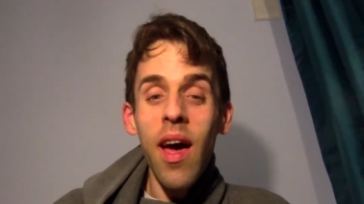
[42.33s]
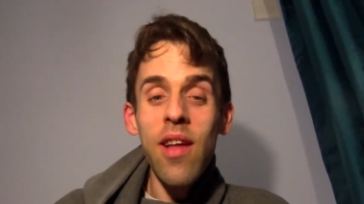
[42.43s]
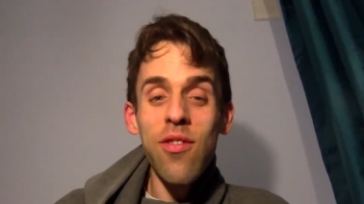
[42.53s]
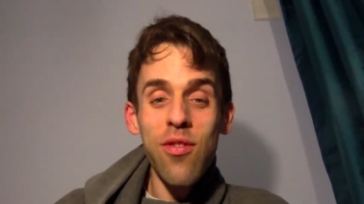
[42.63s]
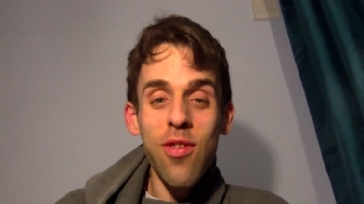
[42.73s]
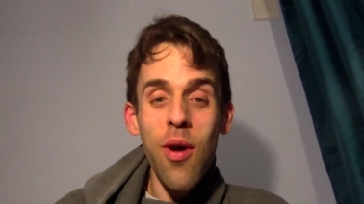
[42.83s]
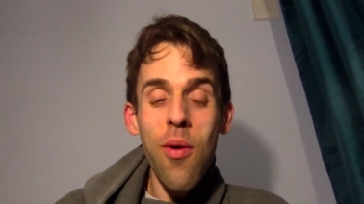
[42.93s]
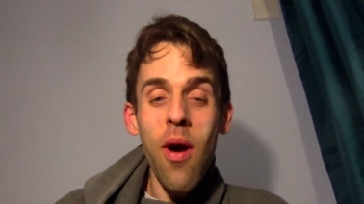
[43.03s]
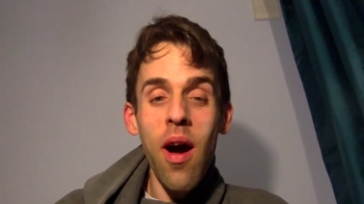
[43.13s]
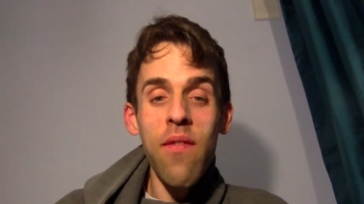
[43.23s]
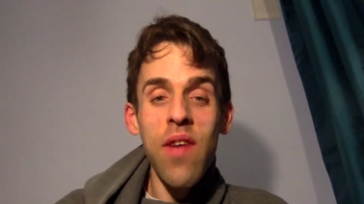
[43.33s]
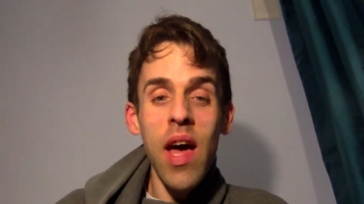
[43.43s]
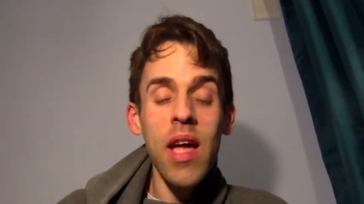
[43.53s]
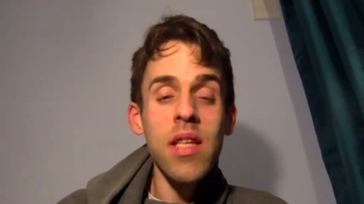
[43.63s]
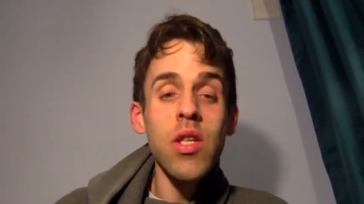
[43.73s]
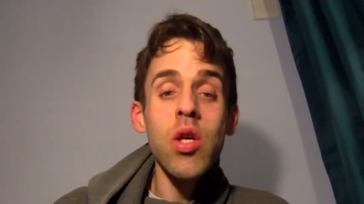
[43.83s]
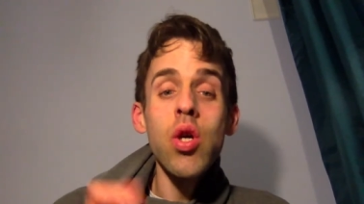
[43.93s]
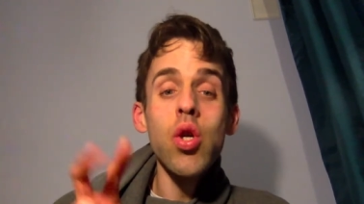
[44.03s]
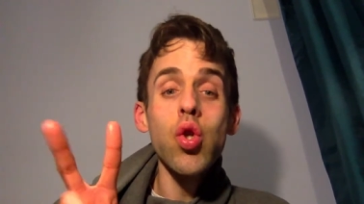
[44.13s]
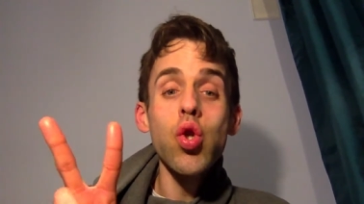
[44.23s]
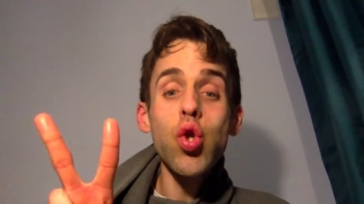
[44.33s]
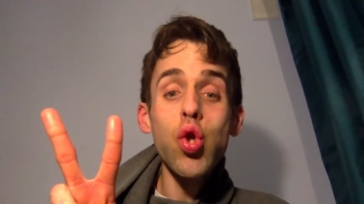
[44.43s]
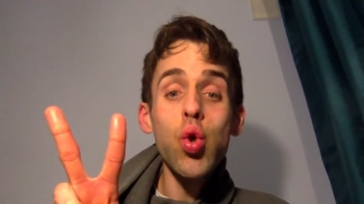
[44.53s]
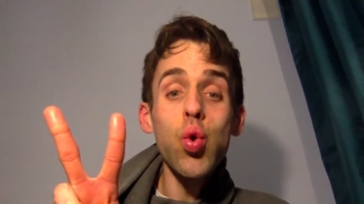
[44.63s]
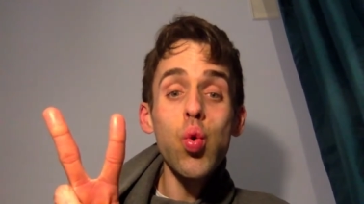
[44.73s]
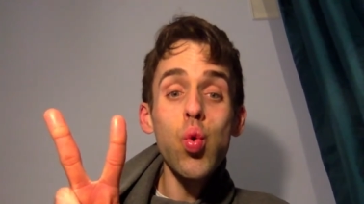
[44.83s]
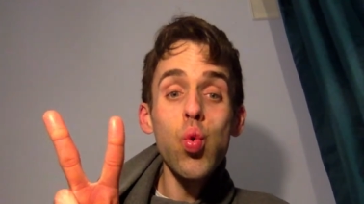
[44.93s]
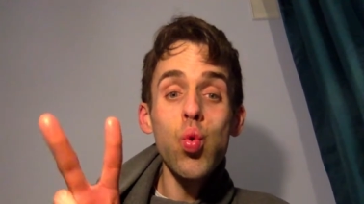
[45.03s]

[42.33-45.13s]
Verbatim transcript: And so, I've had two,